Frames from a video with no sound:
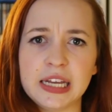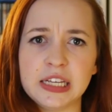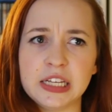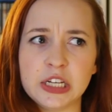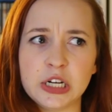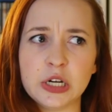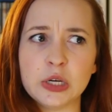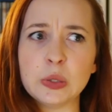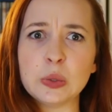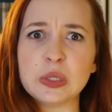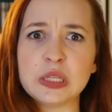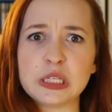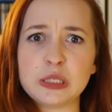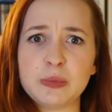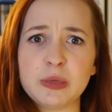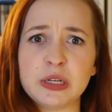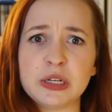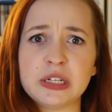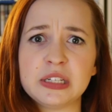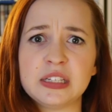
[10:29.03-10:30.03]
you know, the
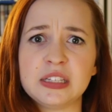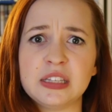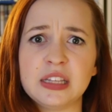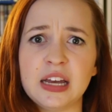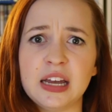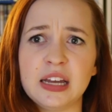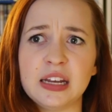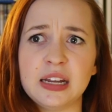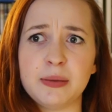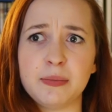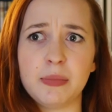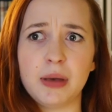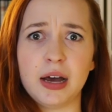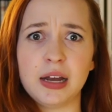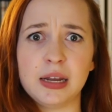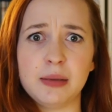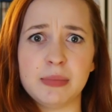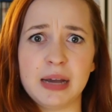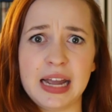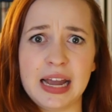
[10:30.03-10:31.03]
spirits that
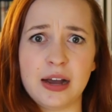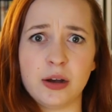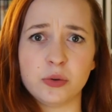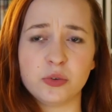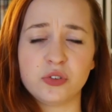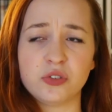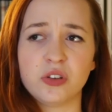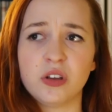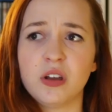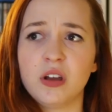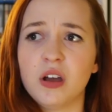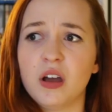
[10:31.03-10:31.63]
embody my house.